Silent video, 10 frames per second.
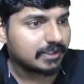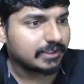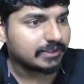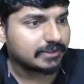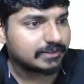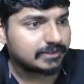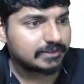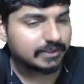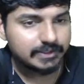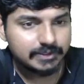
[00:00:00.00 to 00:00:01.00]
I
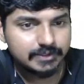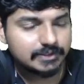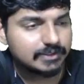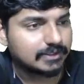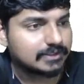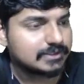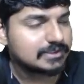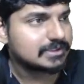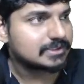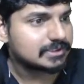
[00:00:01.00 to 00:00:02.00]
think
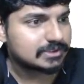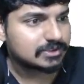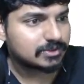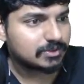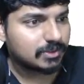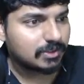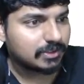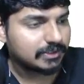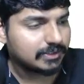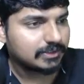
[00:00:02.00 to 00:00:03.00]
this is
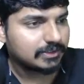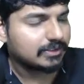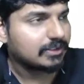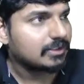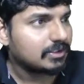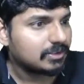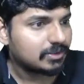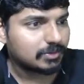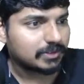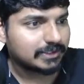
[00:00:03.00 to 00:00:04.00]
gone. I
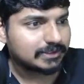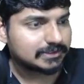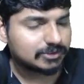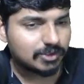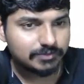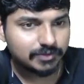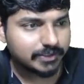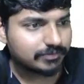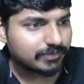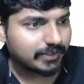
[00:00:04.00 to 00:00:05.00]
think this is not
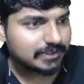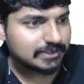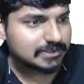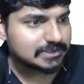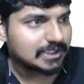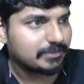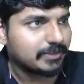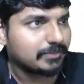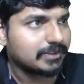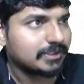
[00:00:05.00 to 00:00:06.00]
working fine. Just give me a
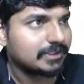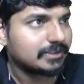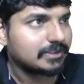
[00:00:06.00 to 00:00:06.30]
minute.